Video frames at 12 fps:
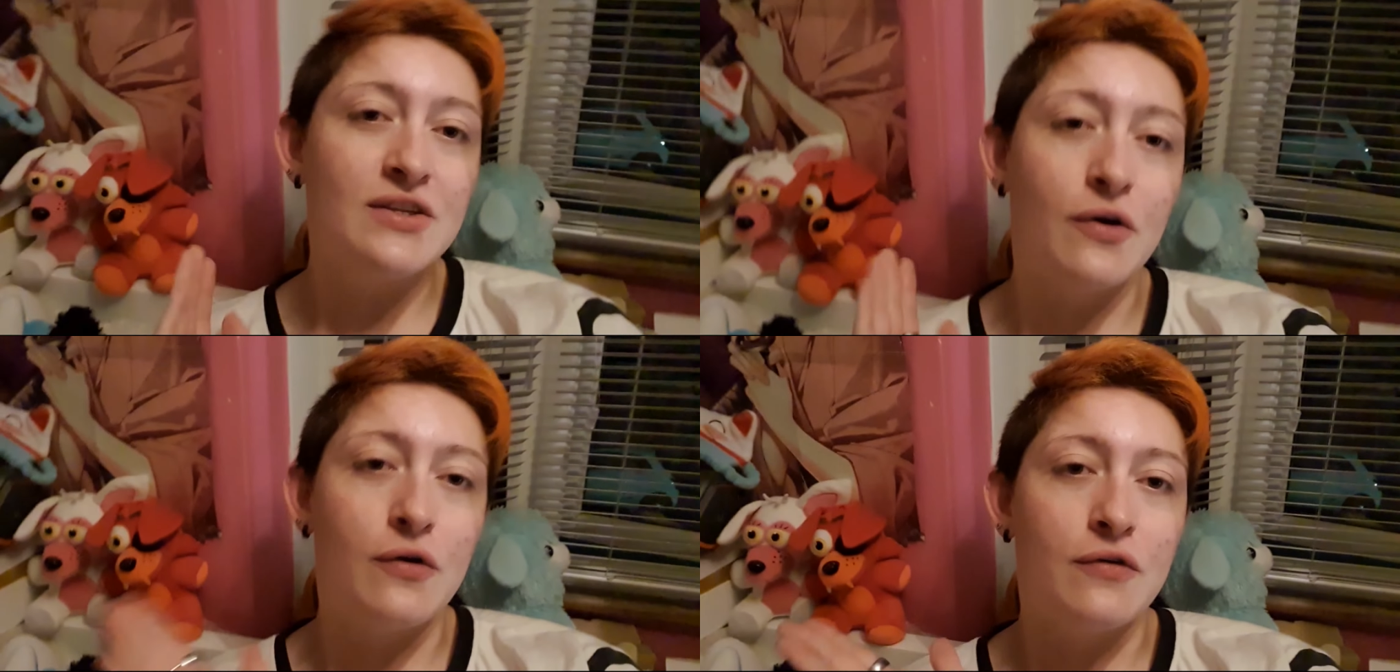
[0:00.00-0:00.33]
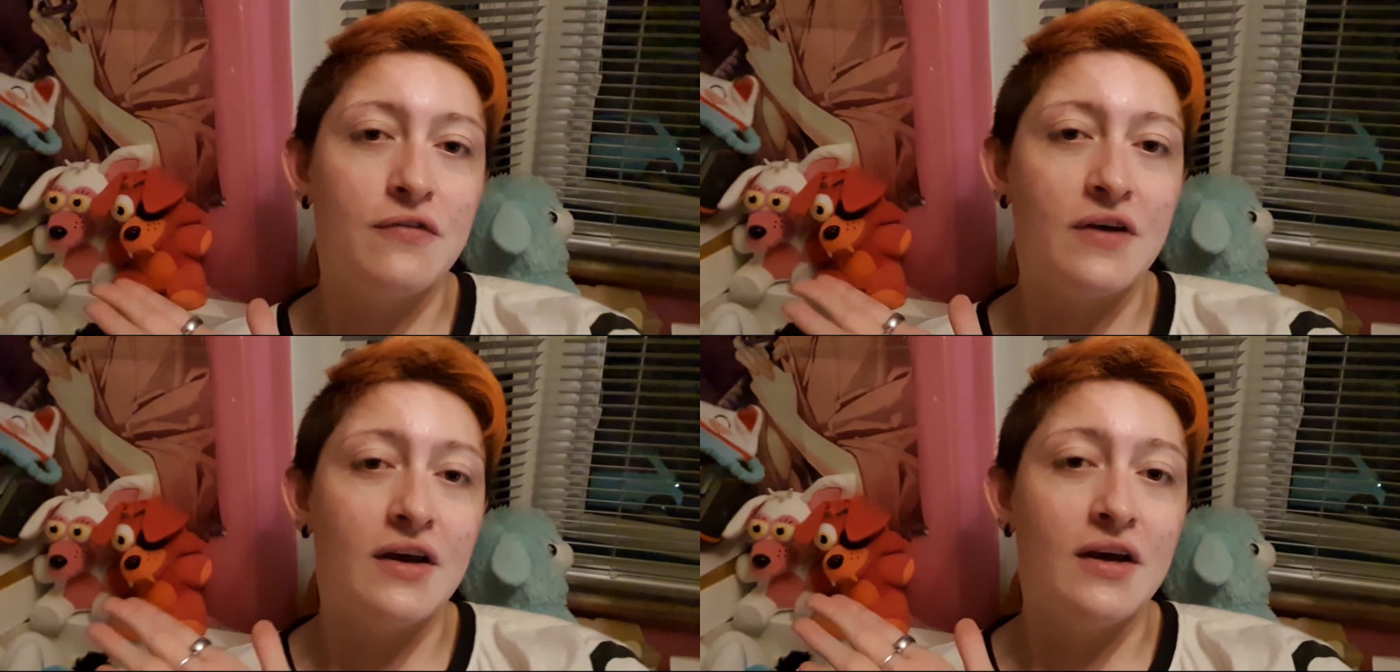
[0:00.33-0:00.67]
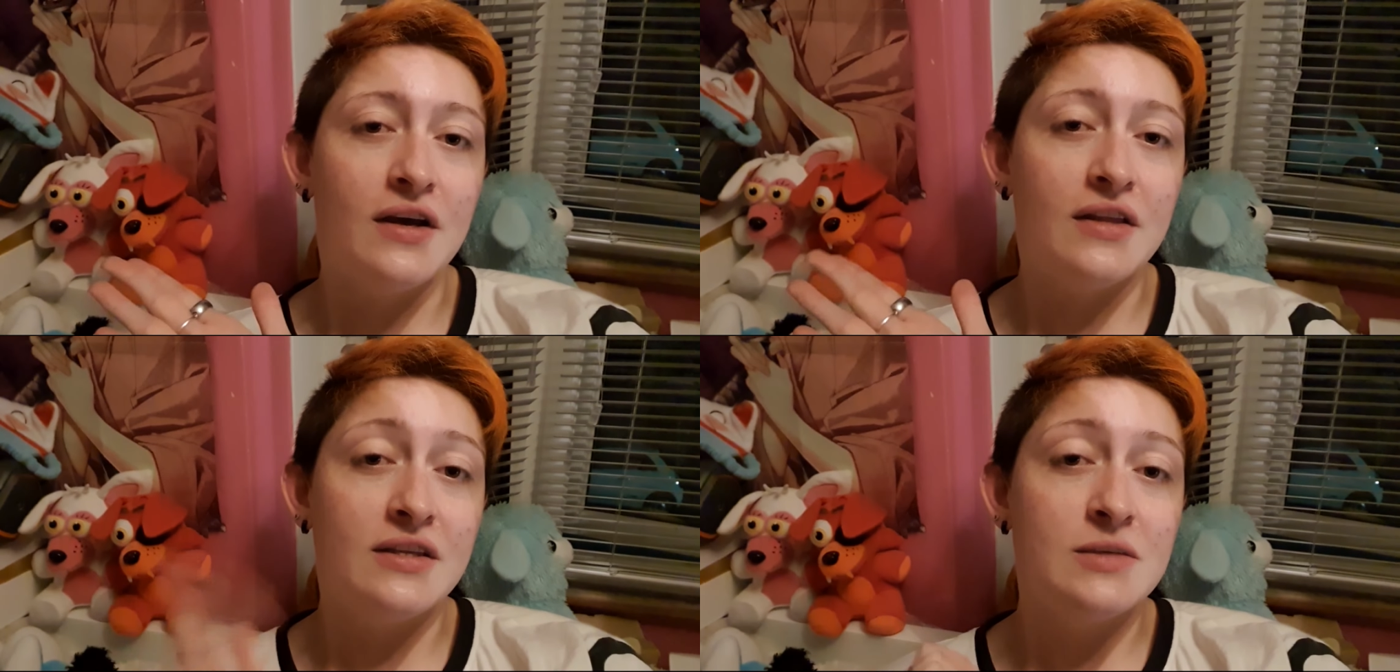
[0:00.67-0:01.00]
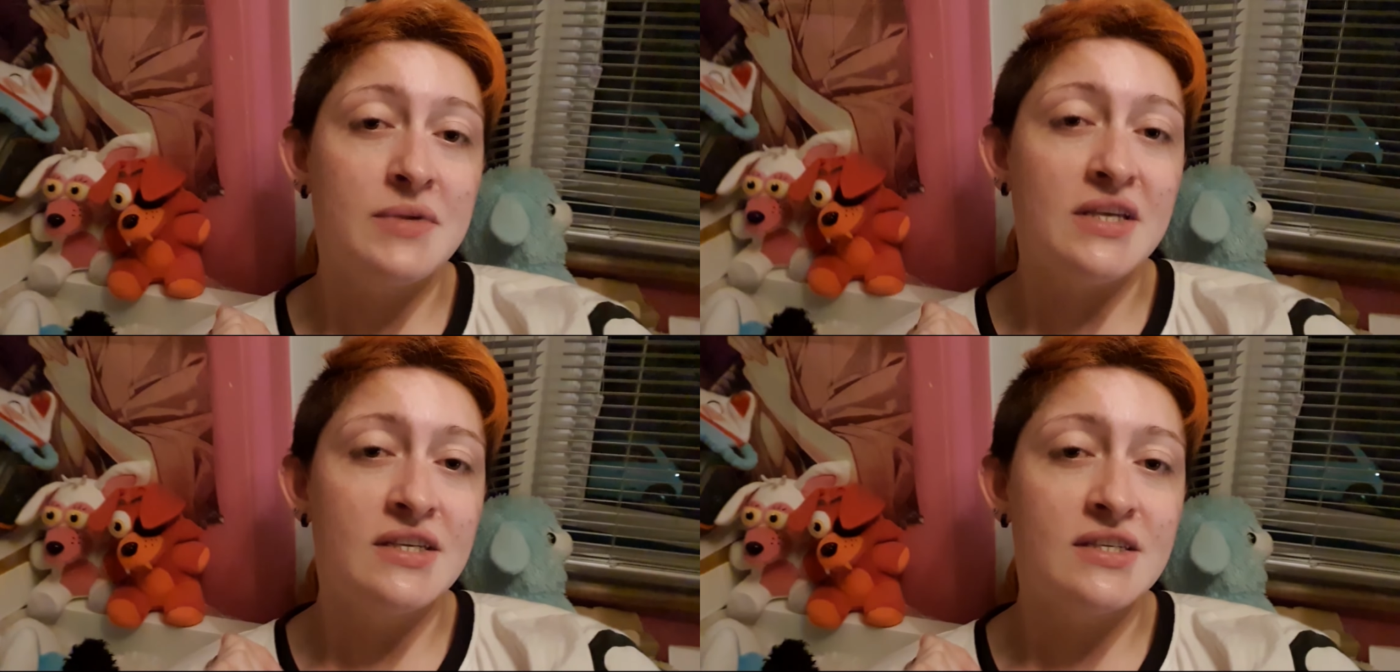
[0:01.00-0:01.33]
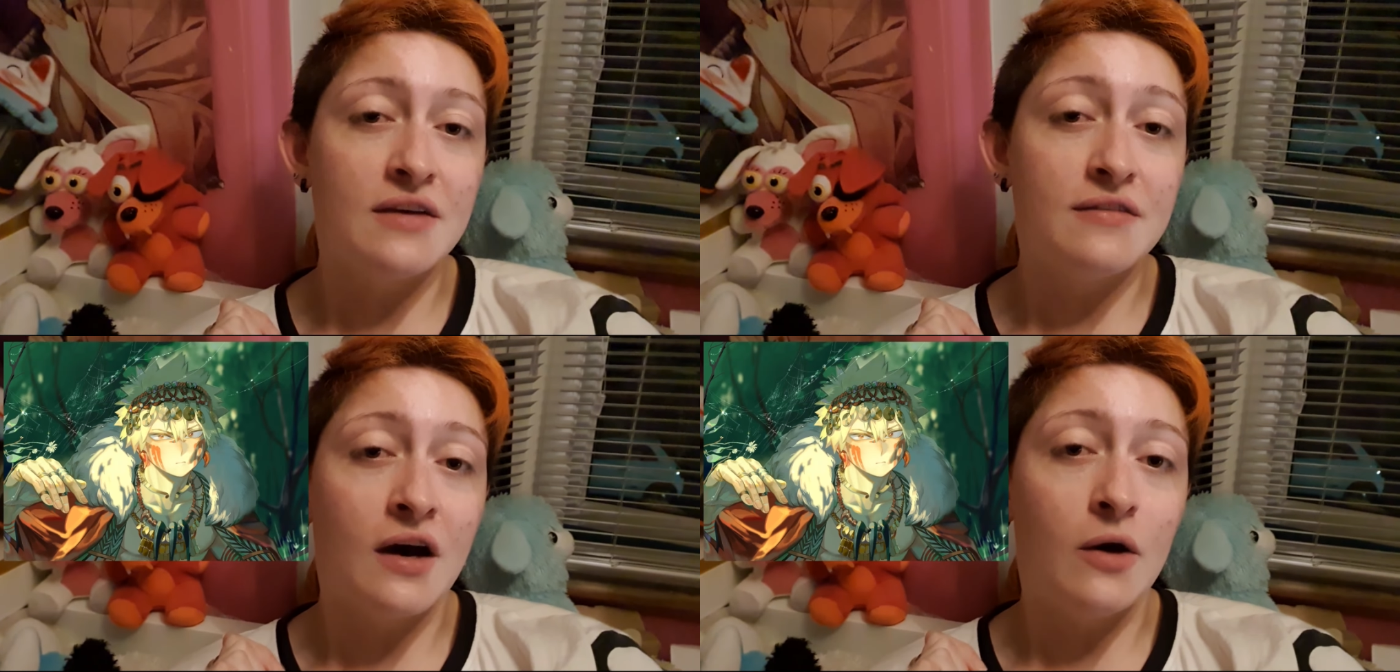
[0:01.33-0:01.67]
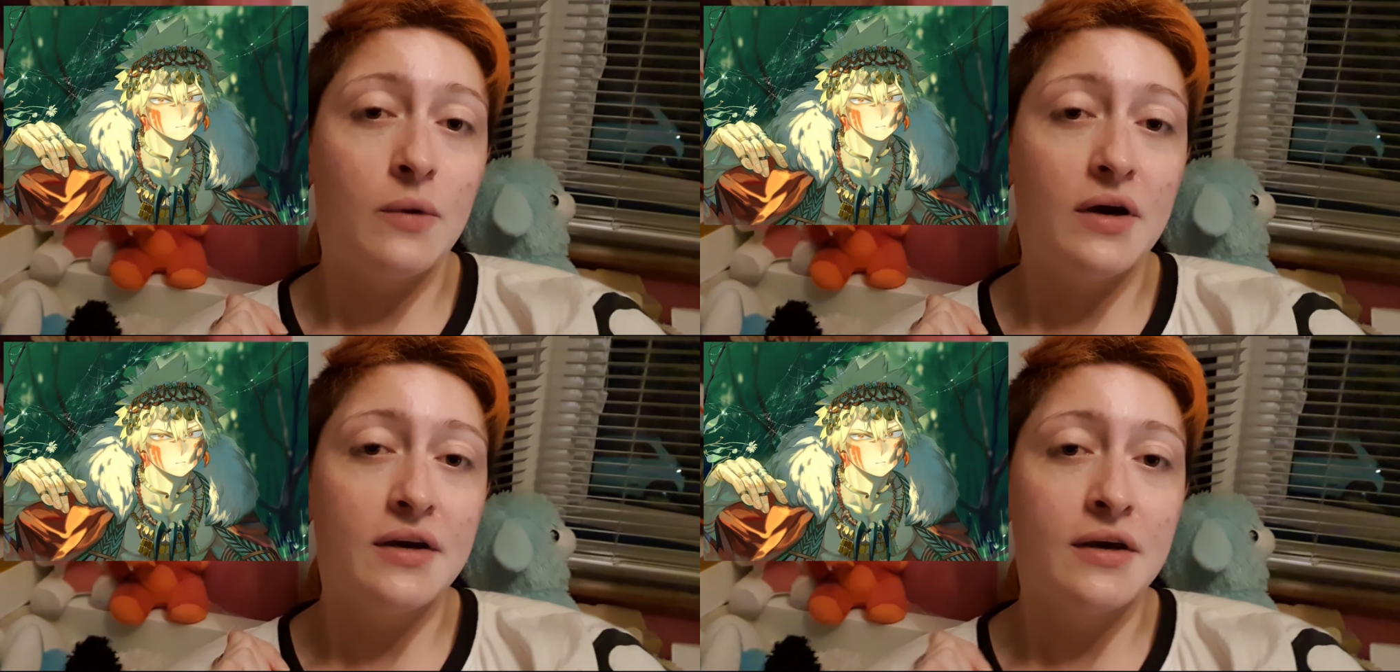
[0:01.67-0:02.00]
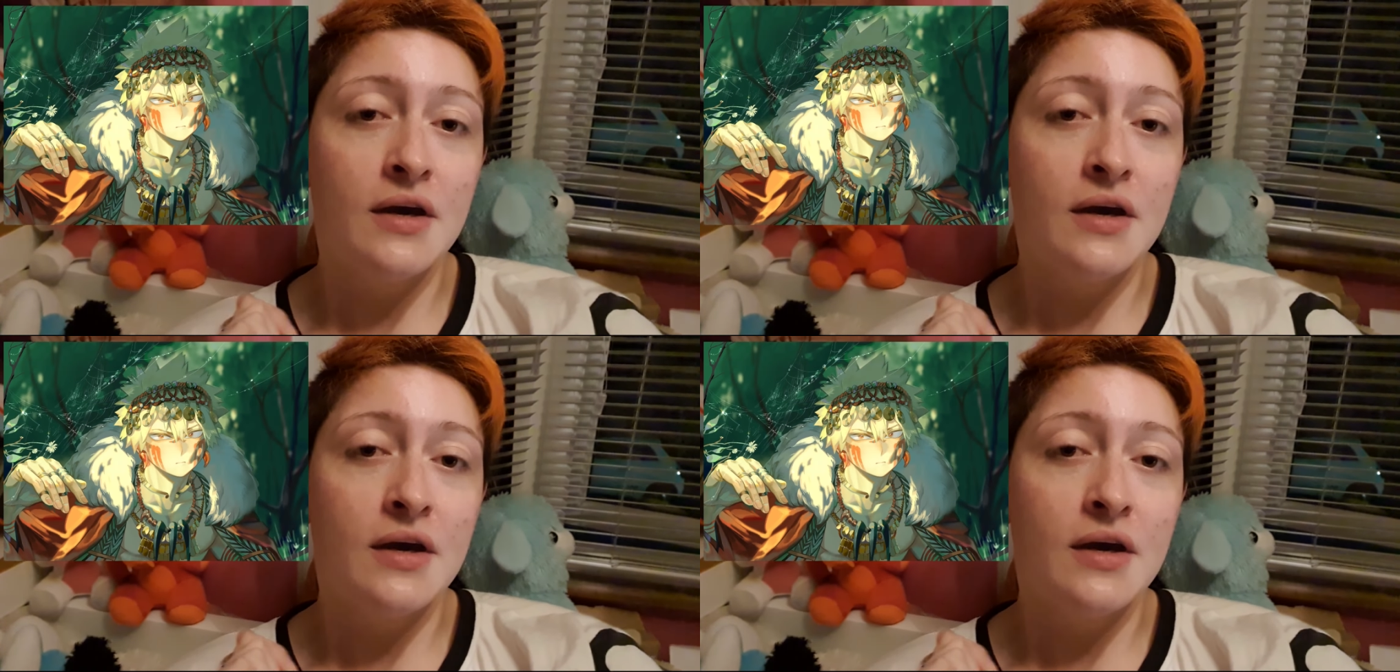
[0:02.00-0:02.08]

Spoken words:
off this piece of artwork,